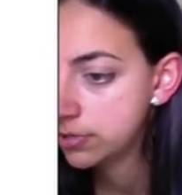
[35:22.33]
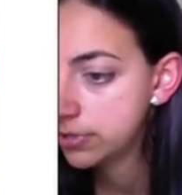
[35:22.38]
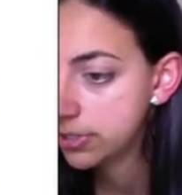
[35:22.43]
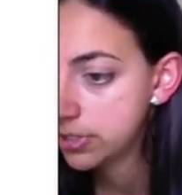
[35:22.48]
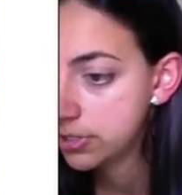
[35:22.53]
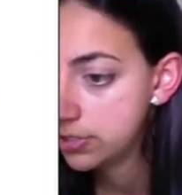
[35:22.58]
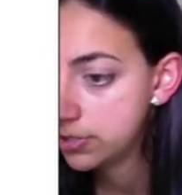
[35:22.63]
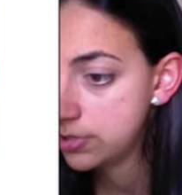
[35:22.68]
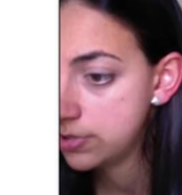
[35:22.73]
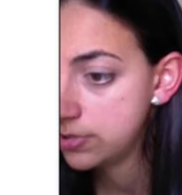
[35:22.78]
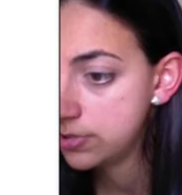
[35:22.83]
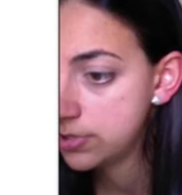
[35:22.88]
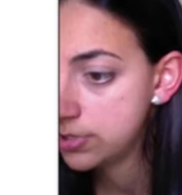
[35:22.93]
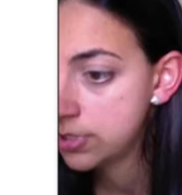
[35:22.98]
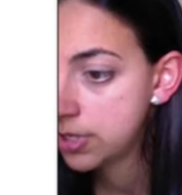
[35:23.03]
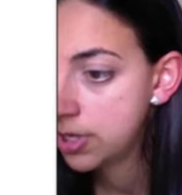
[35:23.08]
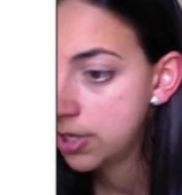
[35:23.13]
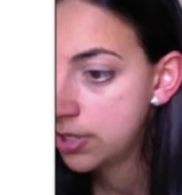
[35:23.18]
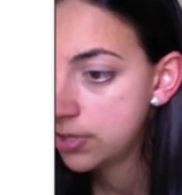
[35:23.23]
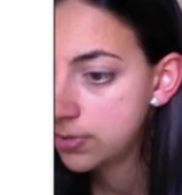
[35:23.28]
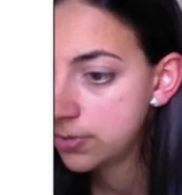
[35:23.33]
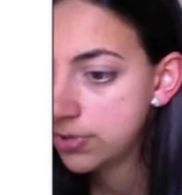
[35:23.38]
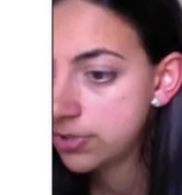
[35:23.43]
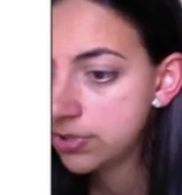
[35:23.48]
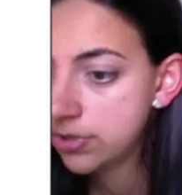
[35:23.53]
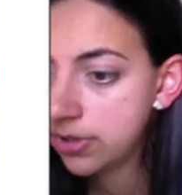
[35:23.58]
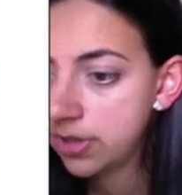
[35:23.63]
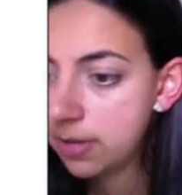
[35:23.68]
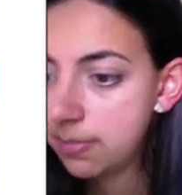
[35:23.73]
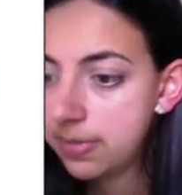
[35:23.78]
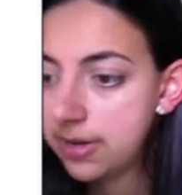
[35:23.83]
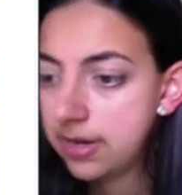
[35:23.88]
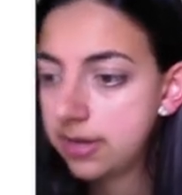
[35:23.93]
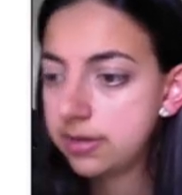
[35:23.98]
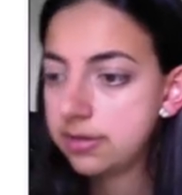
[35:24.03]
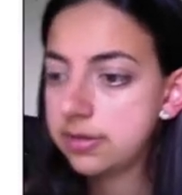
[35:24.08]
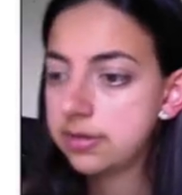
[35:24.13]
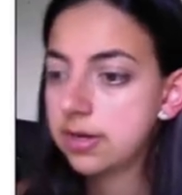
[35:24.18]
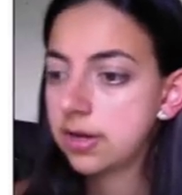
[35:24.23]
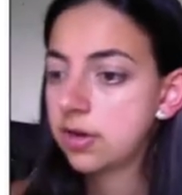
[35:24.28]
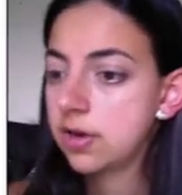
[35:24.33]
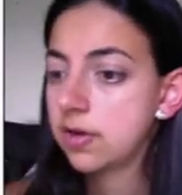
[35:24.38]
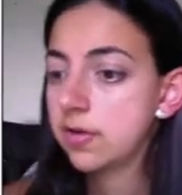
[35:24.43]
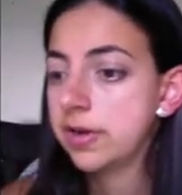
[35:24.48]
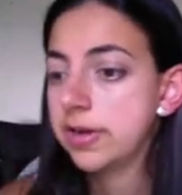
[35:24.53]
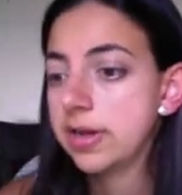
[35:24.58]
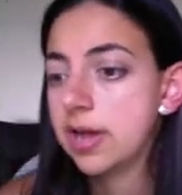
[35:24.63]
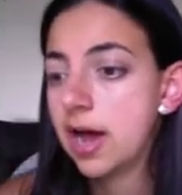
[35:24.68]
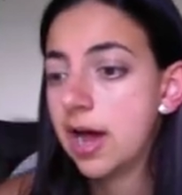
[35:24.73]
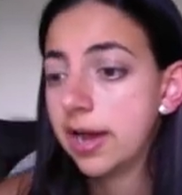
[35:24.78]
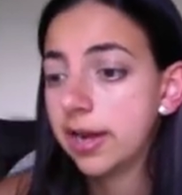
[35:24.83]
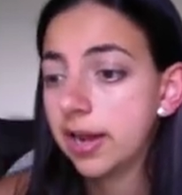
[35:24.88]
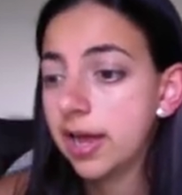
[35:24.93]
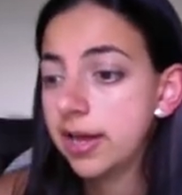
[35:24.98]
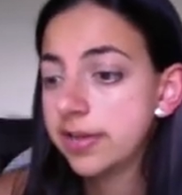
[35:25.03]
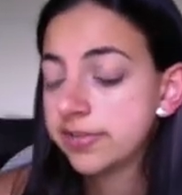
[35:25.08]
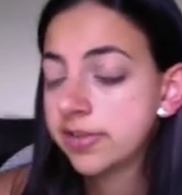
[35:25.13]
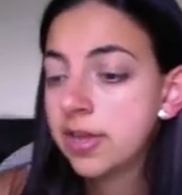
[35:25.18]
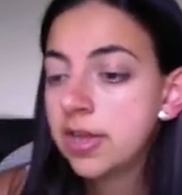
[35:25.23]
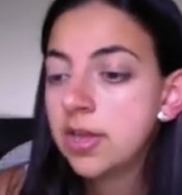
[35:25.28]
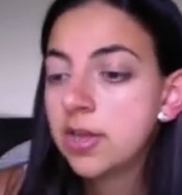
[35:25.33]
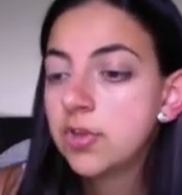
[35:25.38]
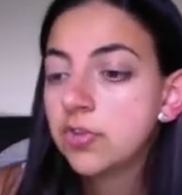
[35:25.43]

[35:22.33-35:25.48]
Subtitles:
is used to ensure they meet current guidelines?